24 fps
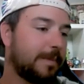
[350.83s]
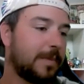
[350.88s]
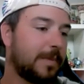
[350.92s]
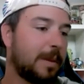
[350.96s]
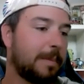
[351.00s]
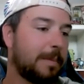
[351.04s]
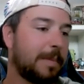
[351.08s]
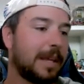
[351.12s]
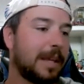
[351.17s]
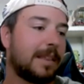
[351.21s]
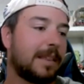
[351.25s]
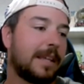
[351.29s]

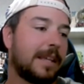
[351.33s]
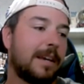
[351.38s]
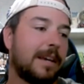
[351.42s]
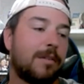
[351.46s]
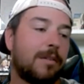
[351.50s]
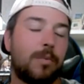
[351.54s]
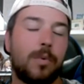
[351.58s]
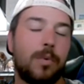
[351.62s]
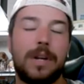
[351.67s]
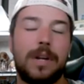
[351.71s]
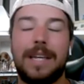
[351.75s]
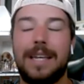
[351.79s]
the big thing
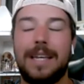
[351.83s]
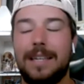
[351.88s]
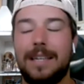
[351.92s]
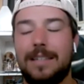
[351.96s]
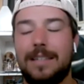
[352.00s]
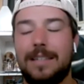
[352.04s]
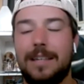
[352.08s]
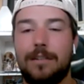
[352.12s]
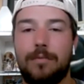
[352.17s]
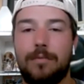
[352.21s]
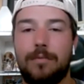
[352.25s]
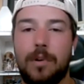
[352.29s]
is, what
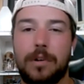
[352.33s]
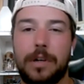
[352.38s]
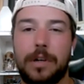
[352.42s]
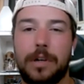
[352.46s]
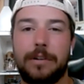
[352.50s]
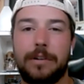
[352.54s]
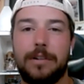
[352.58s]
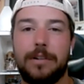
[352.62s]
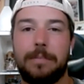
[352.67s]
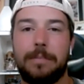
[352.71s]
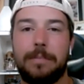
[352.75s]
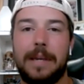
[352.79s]
is his role
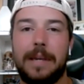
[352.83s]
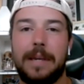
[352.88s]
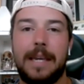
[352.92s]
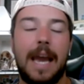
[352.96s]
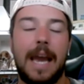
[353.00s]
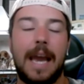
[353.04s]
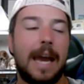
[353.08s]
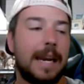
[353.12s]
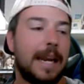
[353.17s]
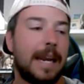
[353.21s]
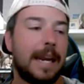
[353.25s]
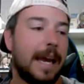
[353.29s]
going to be
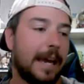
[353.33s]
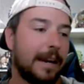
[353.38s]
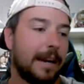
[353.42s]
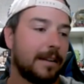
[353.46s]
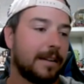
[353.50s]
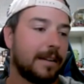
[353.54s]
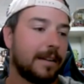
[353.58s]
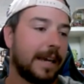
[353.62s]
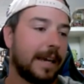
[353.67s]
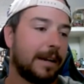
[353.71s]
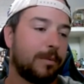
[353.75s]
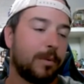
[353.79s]
at
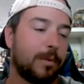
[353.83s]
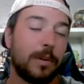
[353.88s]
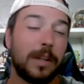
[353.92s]
Adelaide?